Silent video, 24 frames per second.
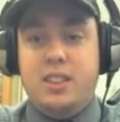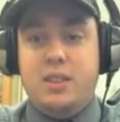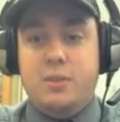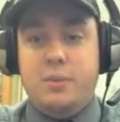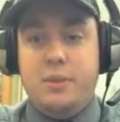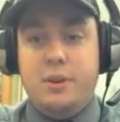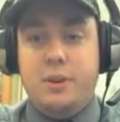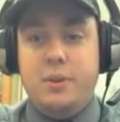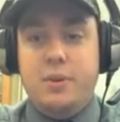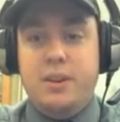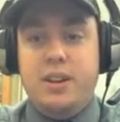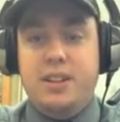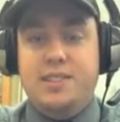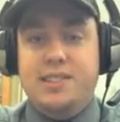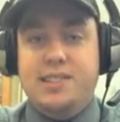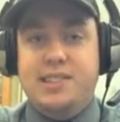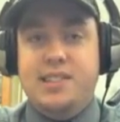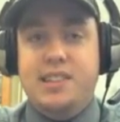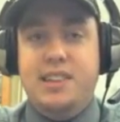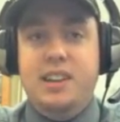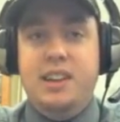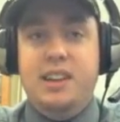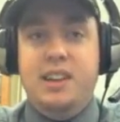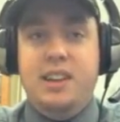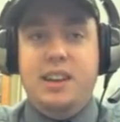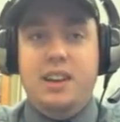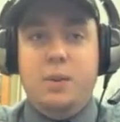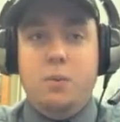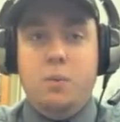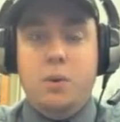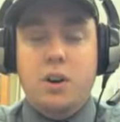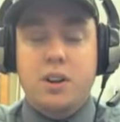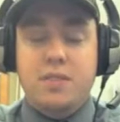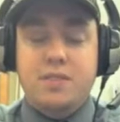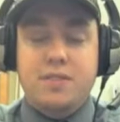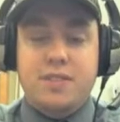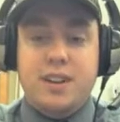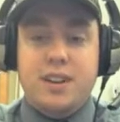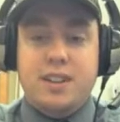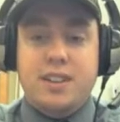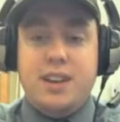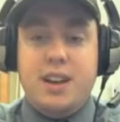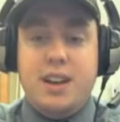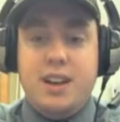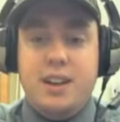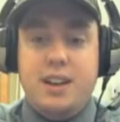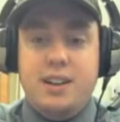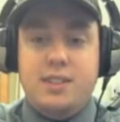through and seeing what effect
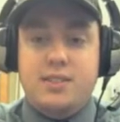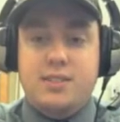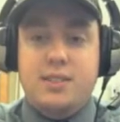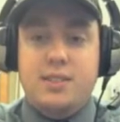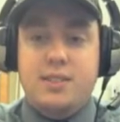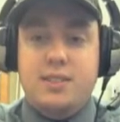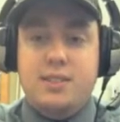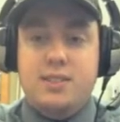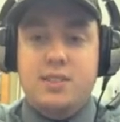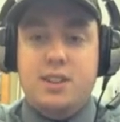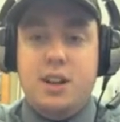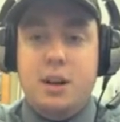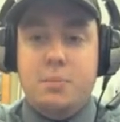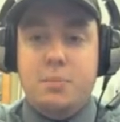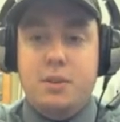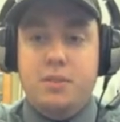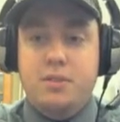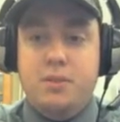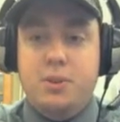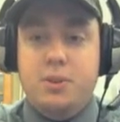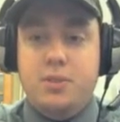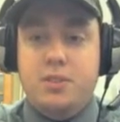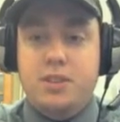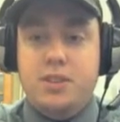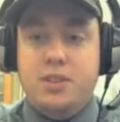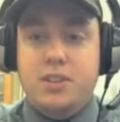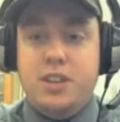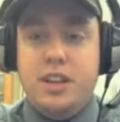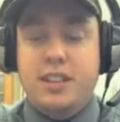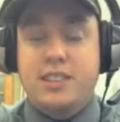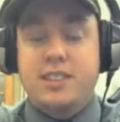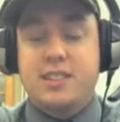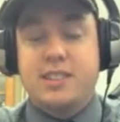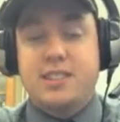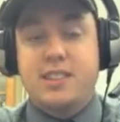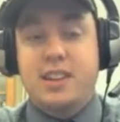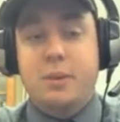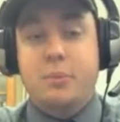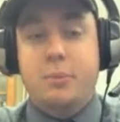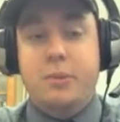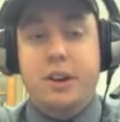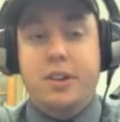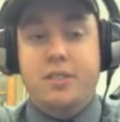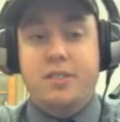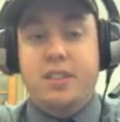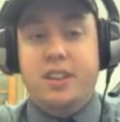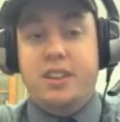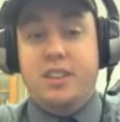that has on the stopping voltage at the same
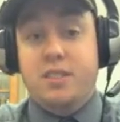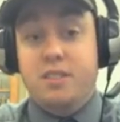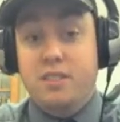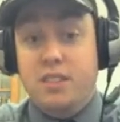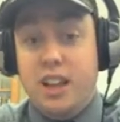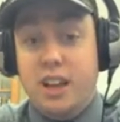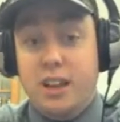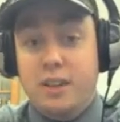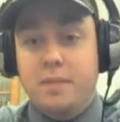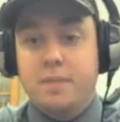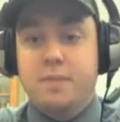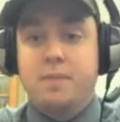wavelength of light.